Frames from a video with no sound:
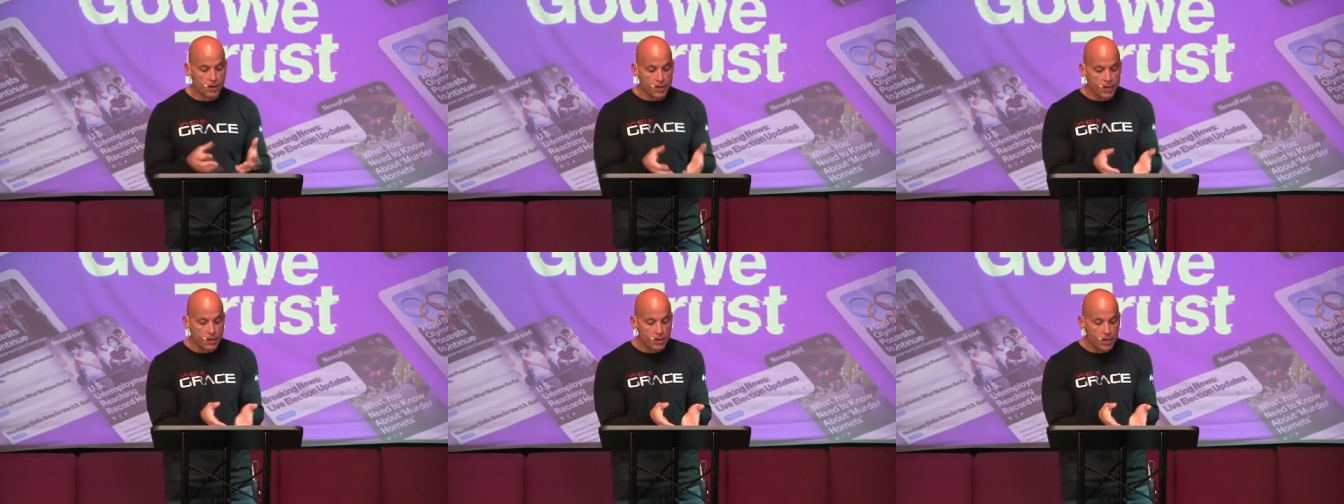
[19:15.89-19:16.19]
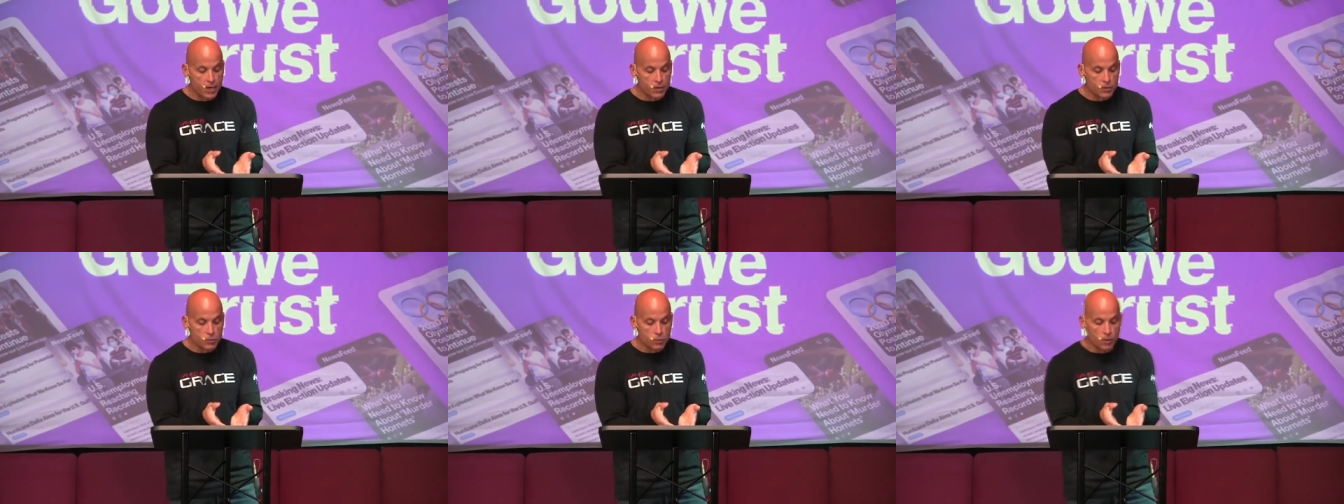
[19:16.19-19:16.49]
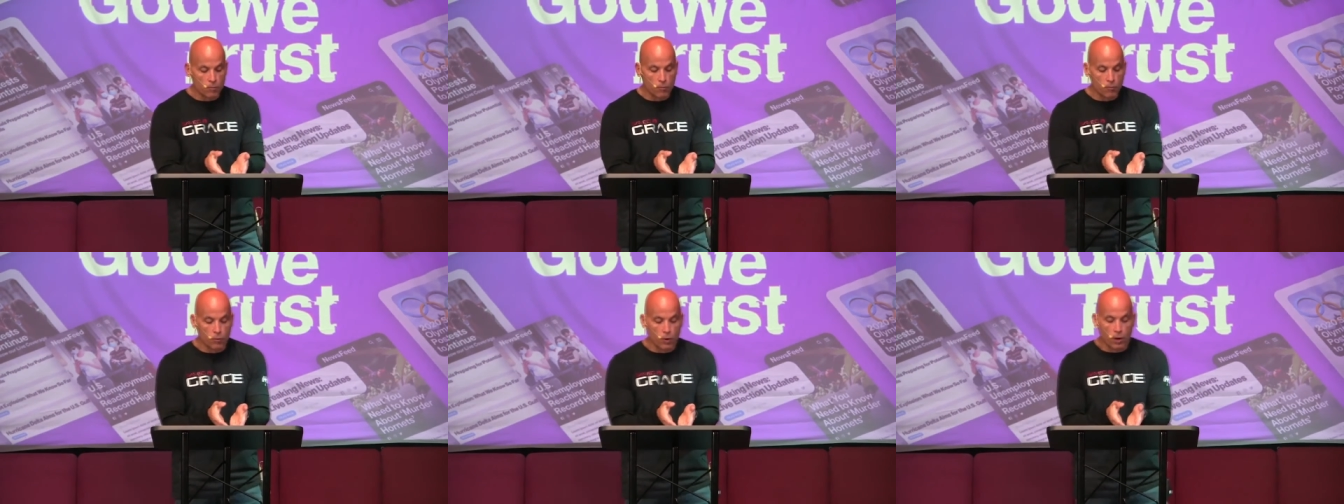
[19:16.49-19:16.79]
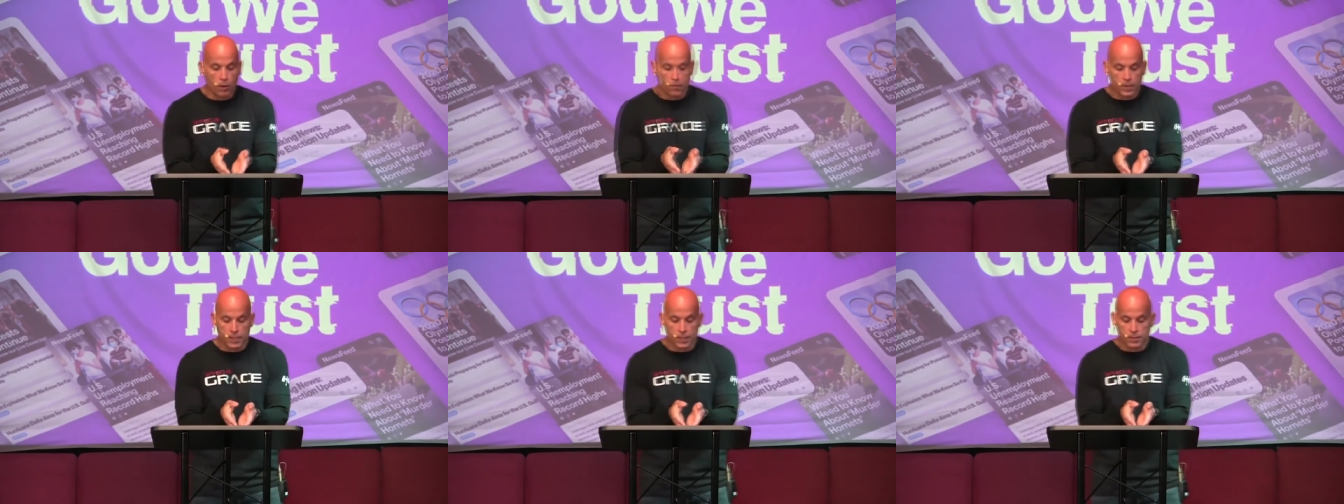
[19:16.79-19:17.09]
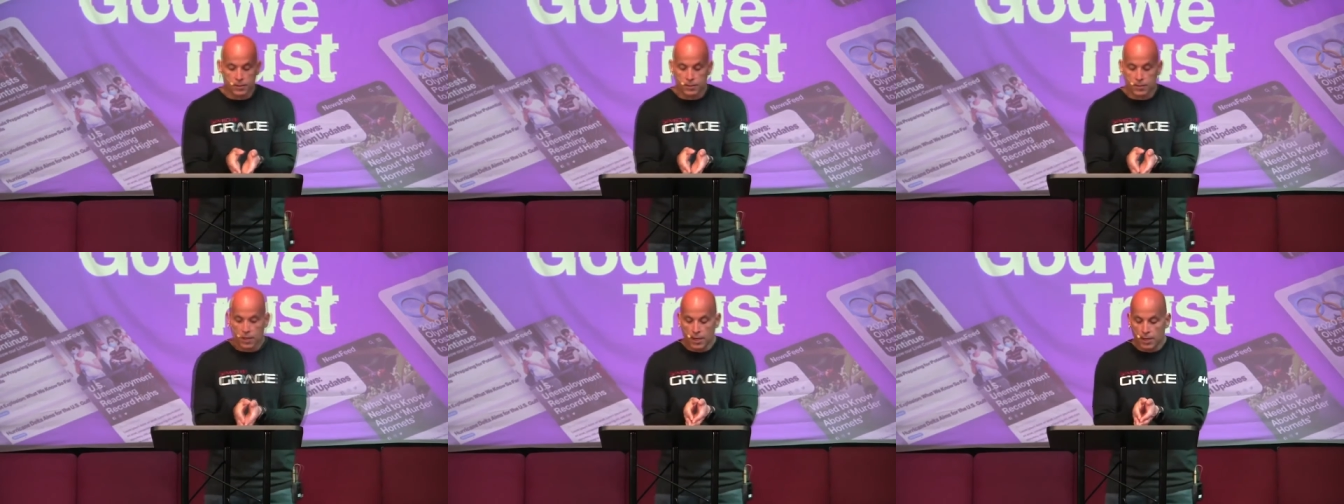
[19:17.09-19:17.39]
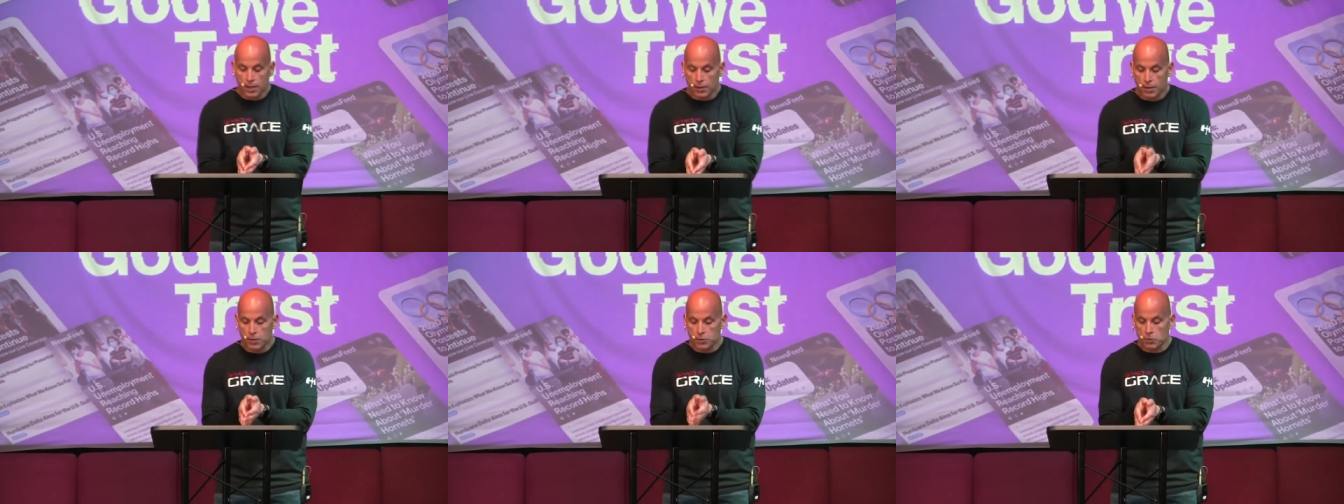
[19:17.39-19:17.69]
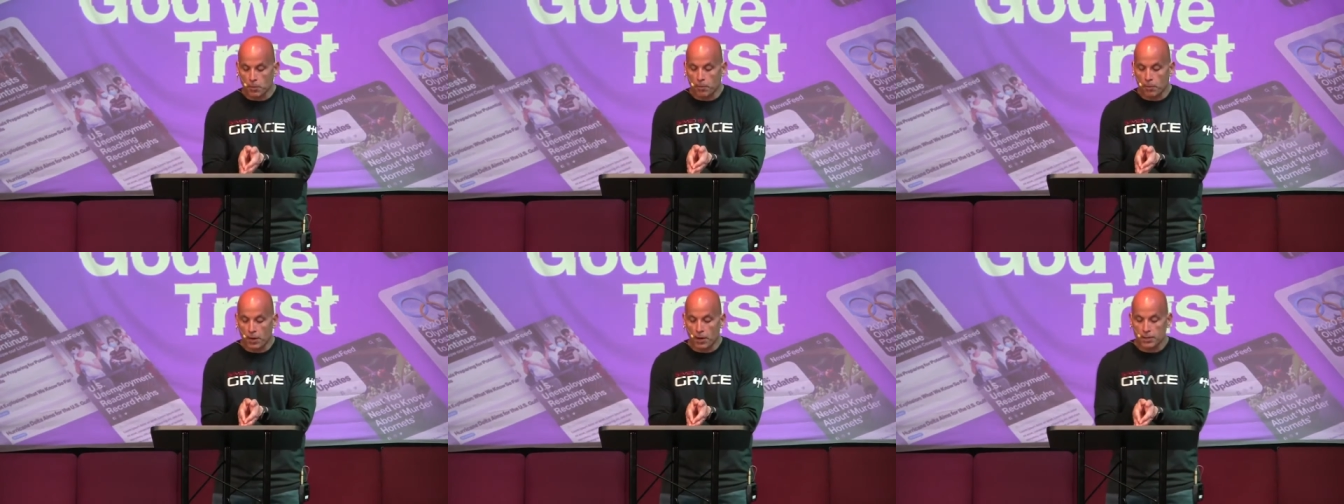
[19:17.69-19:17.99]
Here, here's what Romans, here's
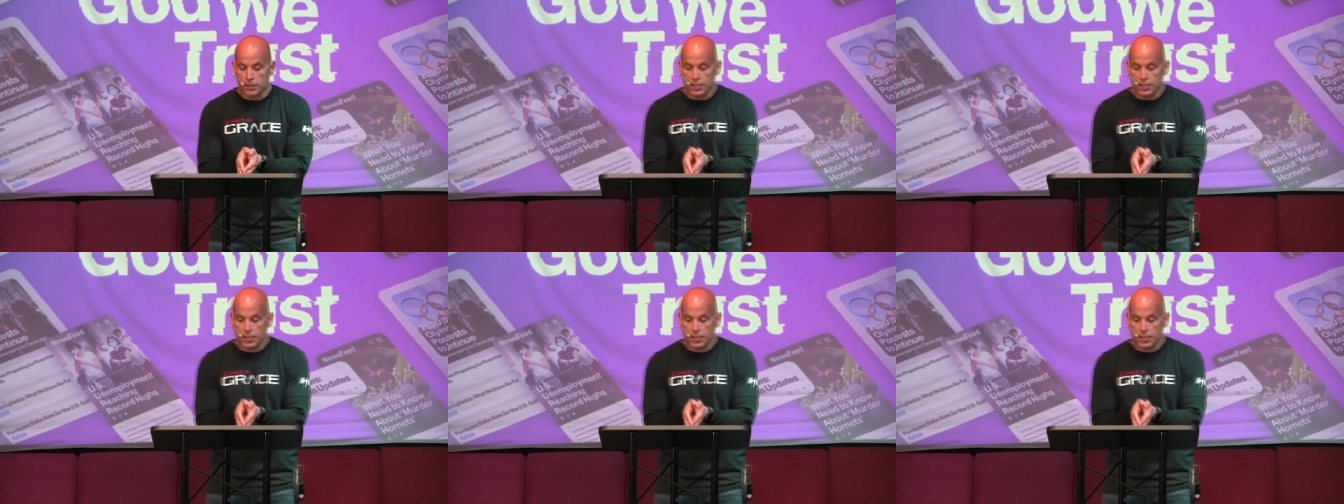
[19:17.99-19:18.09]
what Paul